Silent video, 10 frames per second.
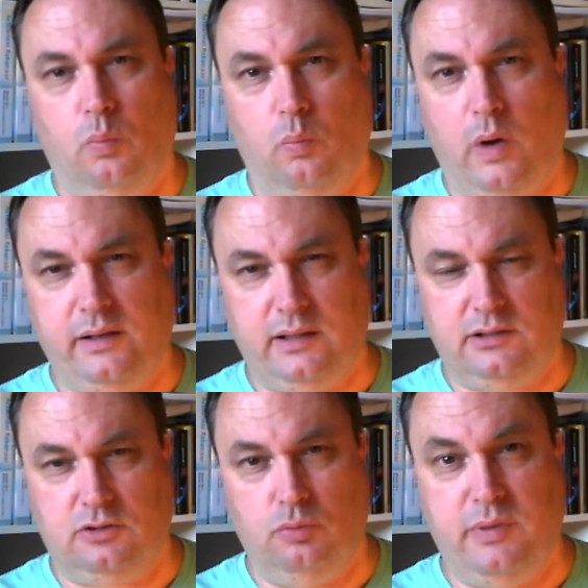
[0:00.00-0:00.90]
what
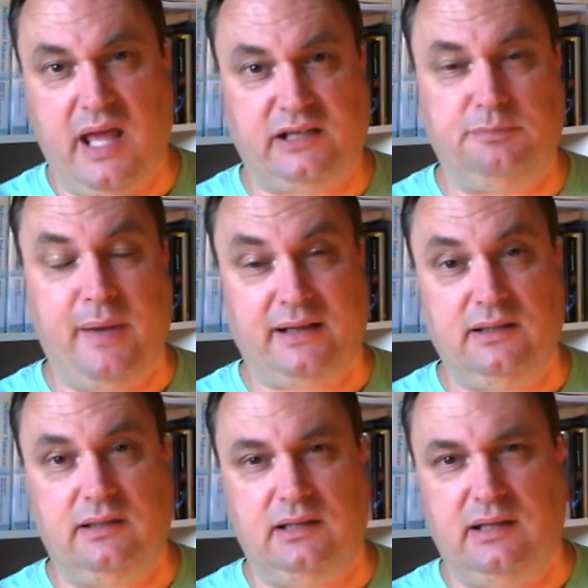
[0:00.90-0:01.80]
is to be
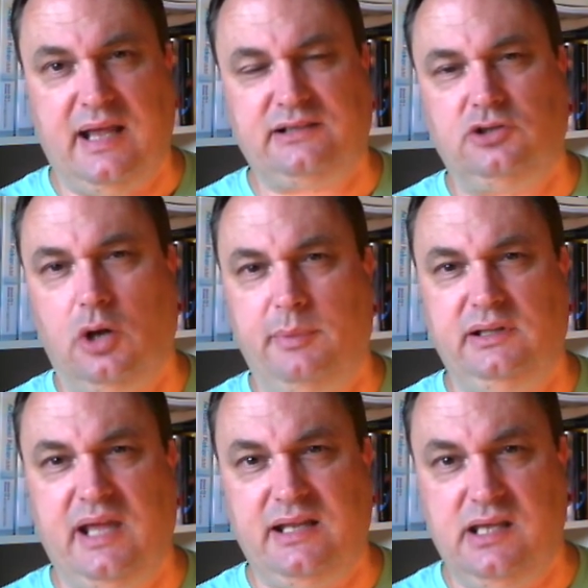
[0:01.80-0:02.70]
expected in the next
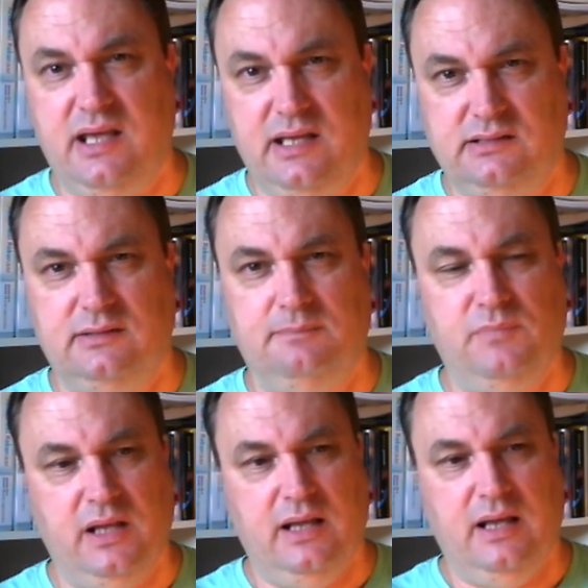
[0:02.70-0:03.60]
coming 10 years.
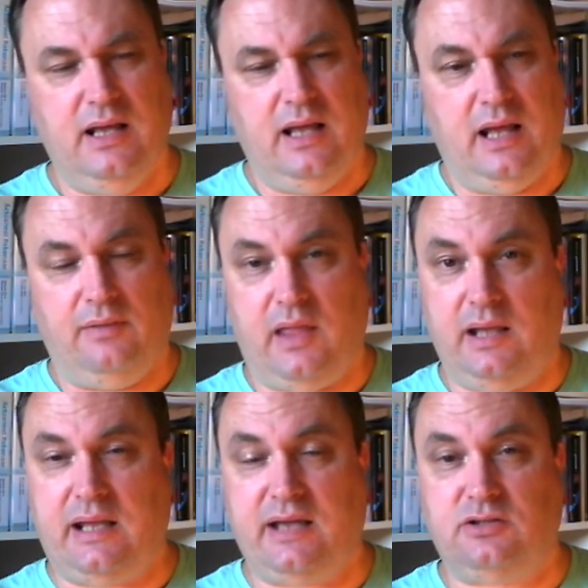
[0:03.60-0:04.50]

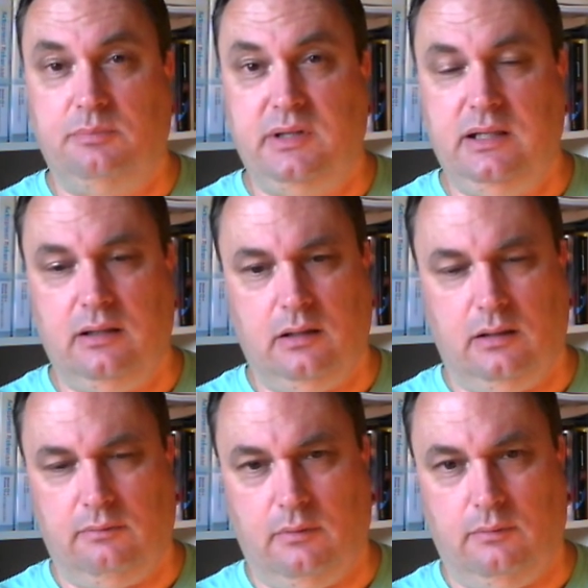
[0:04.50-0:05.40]
It has to be
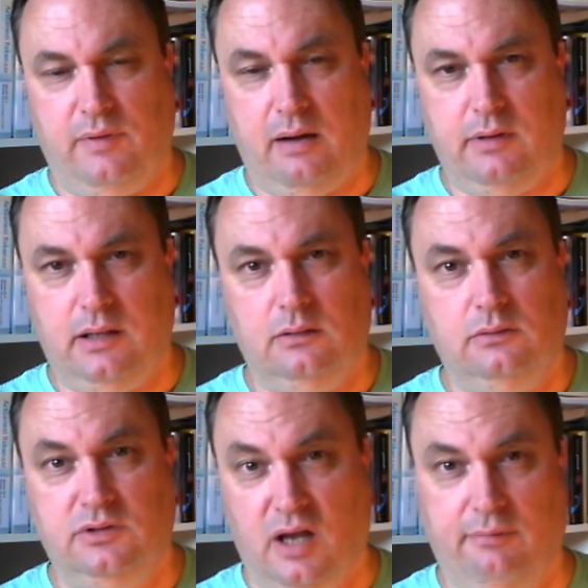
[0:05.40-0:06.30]
a very
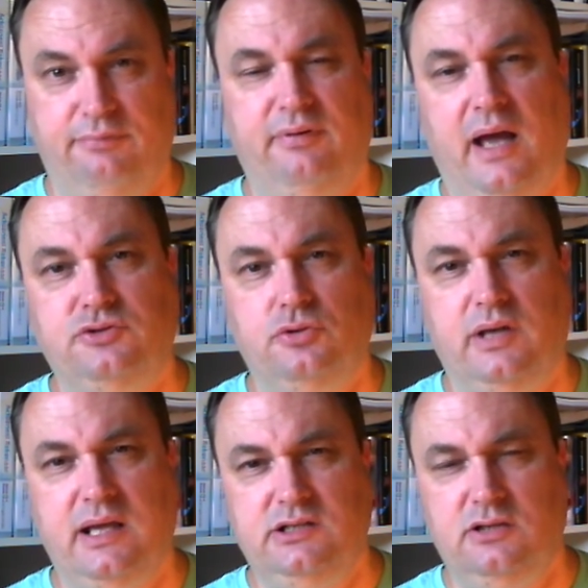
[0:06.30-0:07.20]
tough
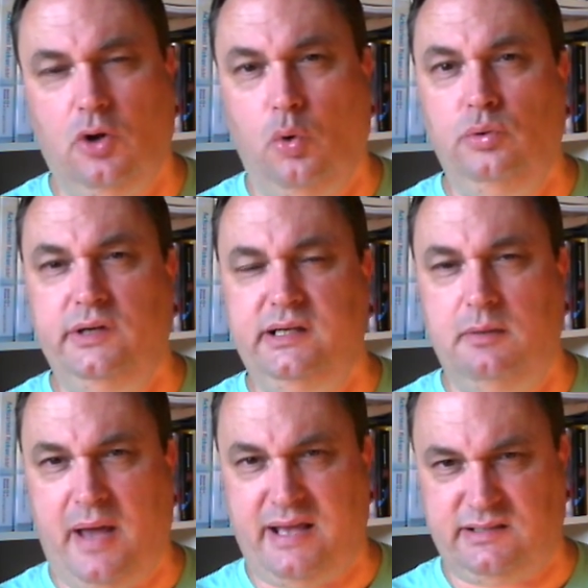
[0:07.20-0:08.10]
education. Only
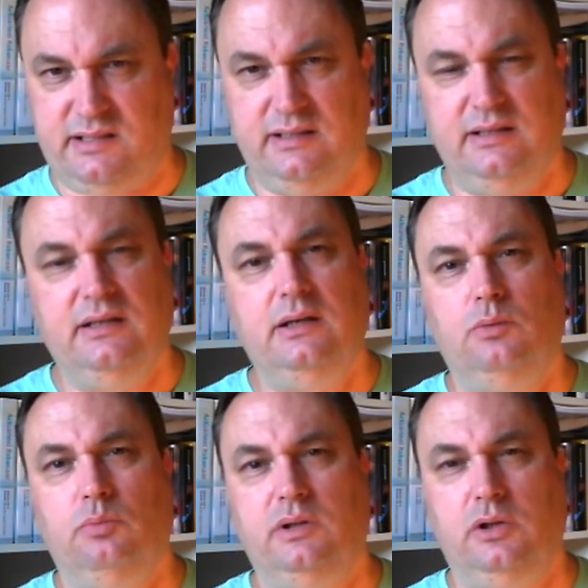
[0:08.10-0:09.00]
the best will